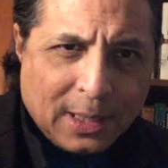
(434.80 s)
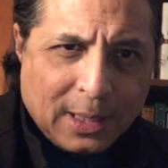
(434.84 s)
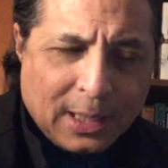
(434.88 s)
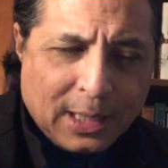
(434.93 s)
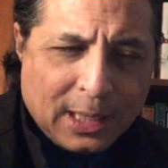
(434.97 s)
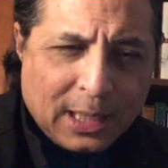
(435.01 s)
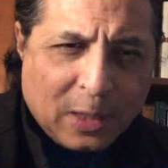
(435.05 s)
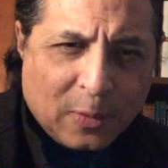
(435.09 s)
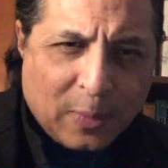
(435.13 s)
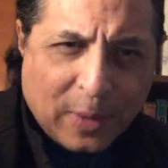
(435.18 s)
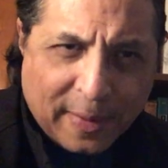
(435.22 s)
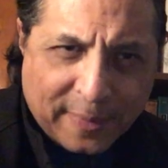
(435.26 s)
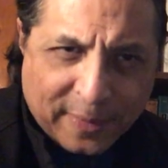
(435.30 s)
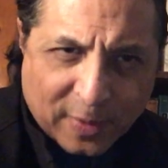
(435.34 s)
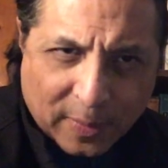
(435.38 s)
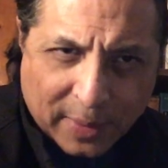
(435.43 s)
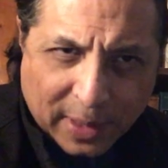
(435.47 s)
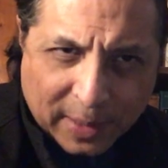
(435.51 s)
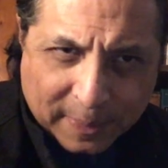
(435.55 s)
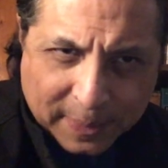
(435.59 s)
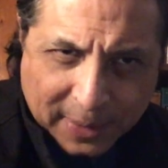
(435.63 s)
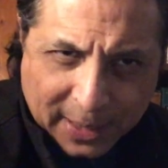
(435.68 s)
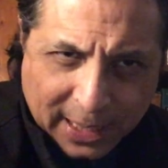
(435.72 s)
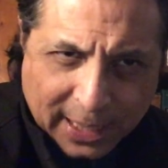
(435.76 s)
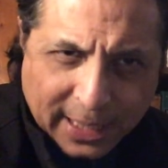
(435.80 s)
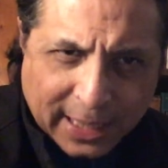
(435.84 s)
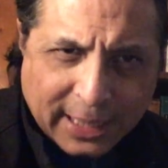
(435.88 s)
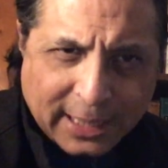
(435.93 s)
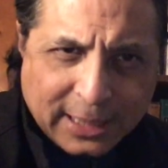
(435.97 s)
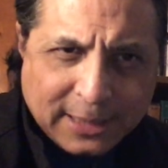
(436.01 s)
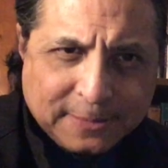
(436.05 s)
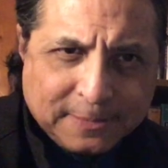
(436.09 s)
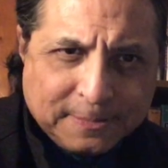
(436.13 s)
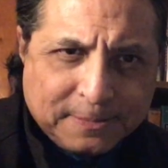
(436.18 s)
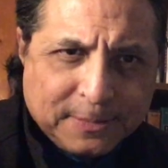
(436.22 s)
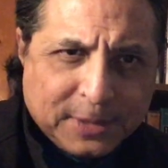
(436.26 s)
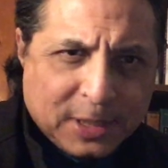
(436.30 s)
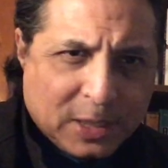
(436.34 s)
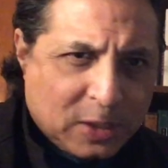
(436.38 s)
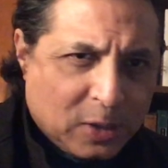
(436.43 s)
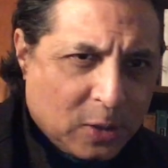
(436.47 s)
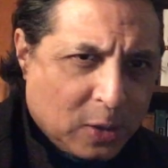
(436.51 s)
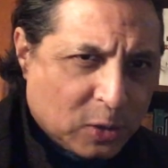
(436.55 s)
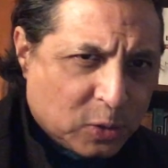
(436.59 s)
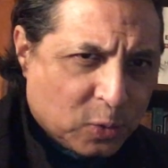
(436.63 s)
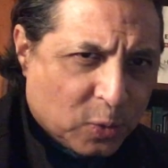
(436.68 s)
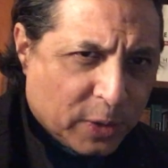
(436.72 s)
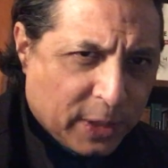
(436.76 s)
They arrived there by plane. The
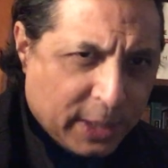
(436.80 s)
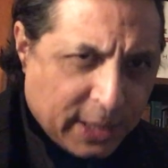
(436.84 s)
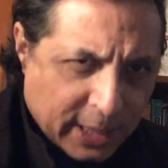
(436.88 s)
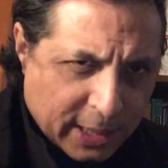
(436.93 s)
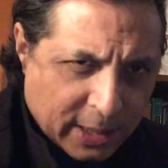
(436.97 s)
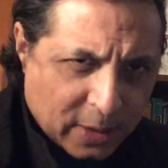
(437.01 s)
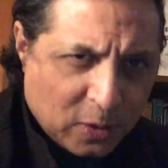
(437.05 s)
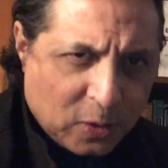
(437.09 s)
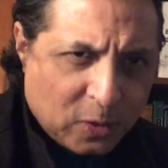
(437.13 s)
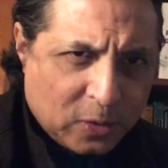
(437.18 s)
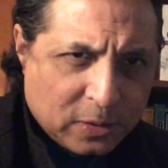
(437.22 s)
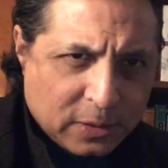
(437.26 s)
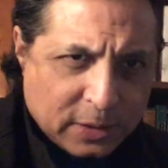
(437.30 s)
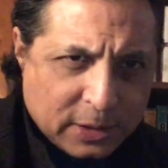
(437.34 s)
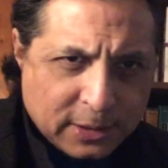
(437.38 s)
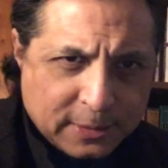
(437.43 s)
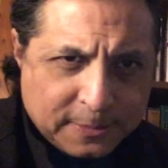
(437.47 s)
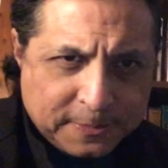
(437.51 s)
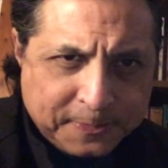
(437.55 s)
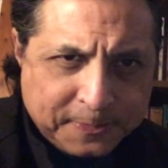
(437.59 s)
adults were killed.